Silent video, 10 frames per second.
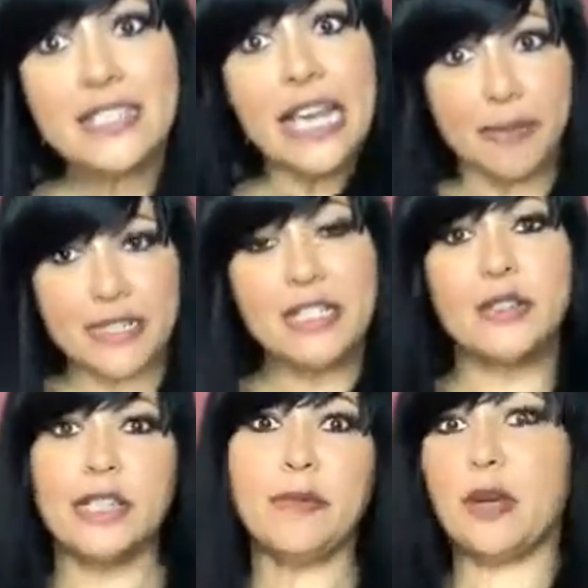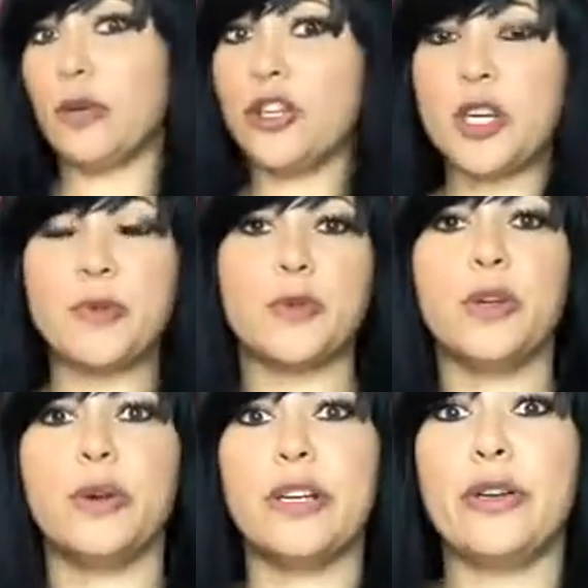absolutely, my workshops were
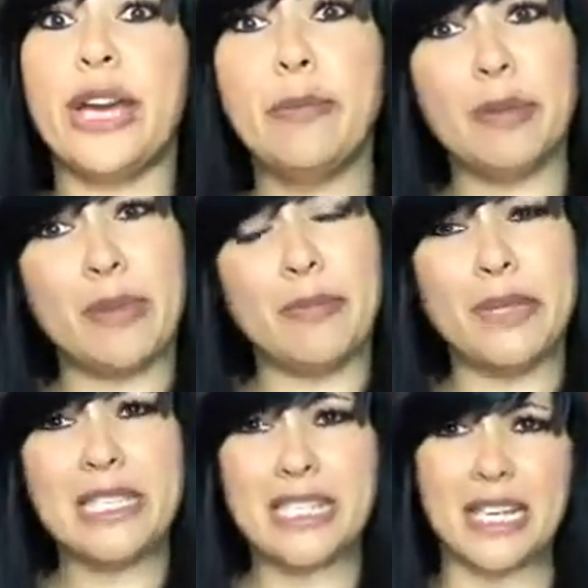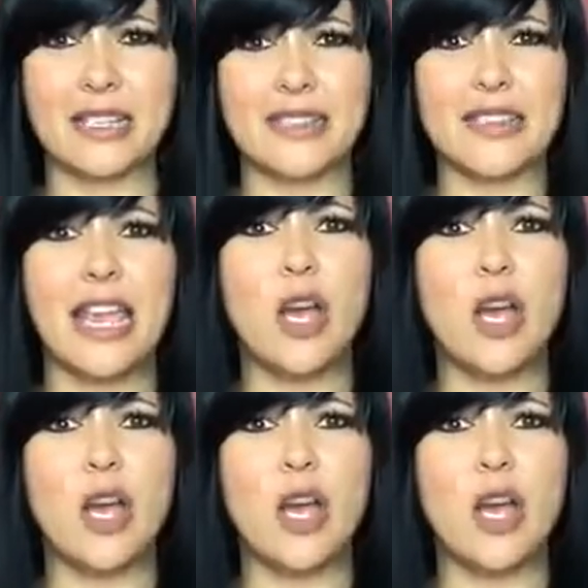going great, but my business